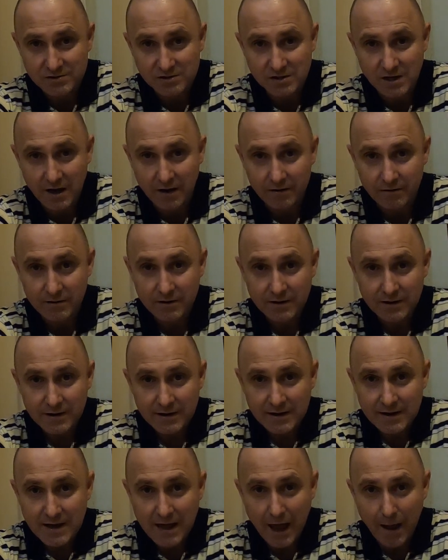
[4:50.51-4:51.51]
So
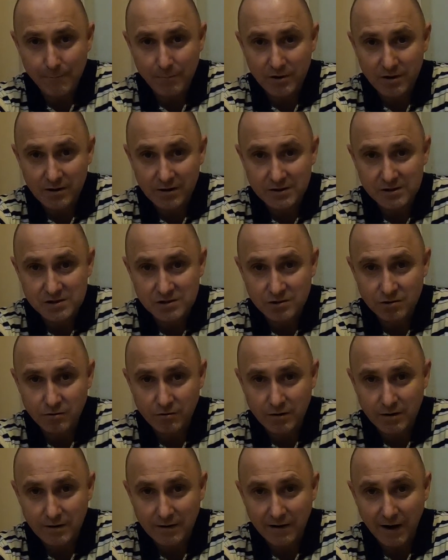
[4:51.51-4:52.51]
happy Easter
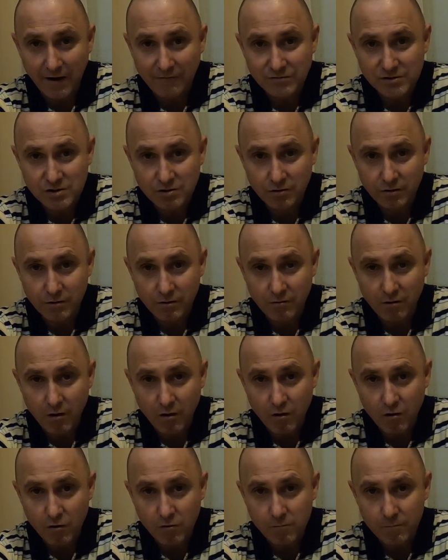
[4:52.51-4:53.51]
and love to you
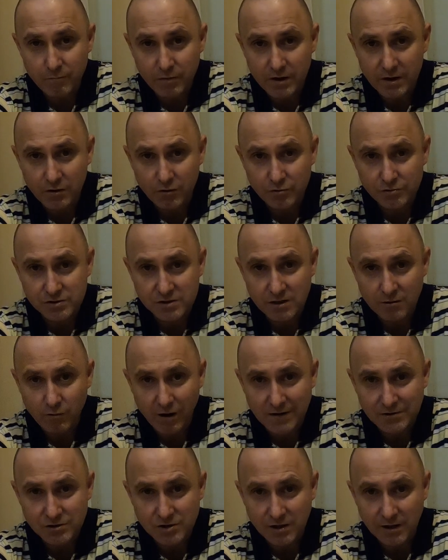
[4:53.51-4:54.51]
all. Be good to the
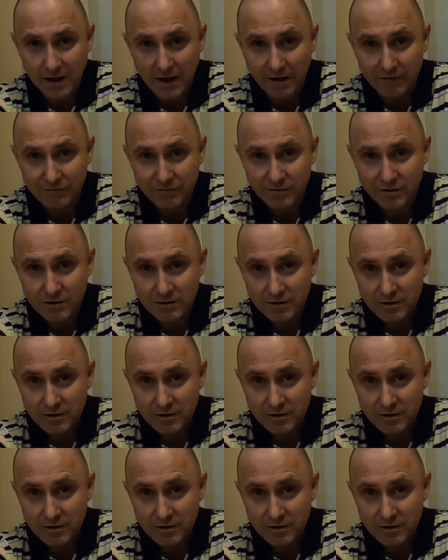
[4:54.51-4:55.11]
ones you love.